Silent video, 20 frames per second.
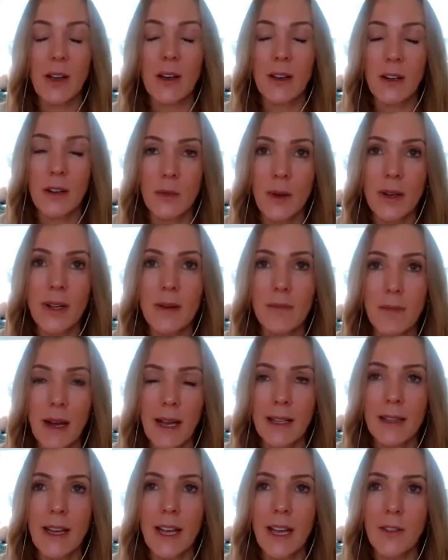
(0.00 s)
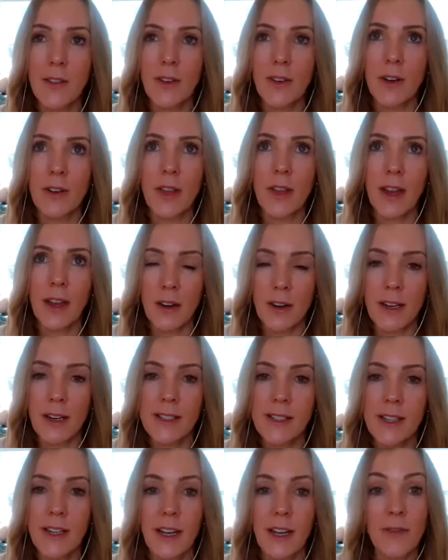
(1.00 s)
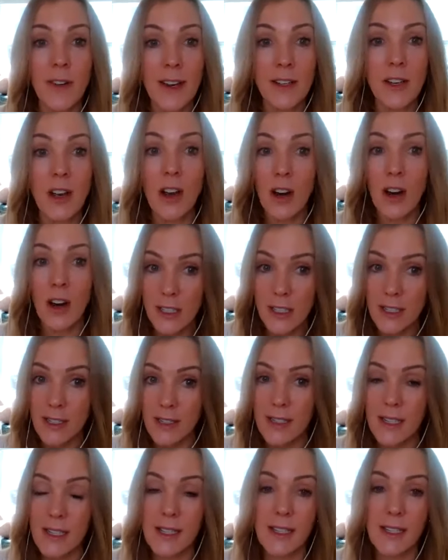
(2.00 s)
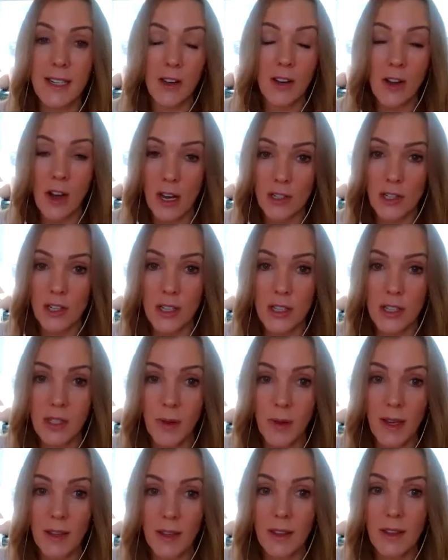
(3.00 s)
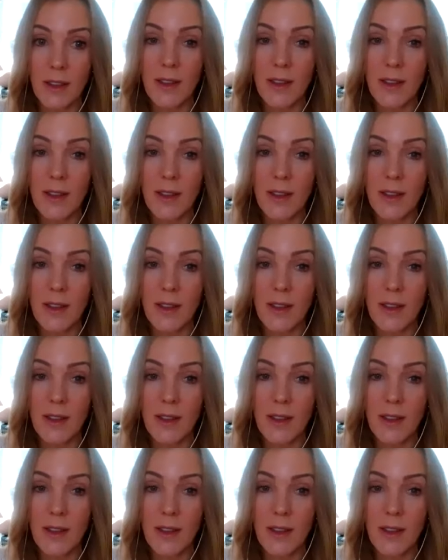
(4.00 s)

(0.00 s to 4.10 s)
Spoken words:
oh, what in my life are the areas that I find hardest to stay conscious with?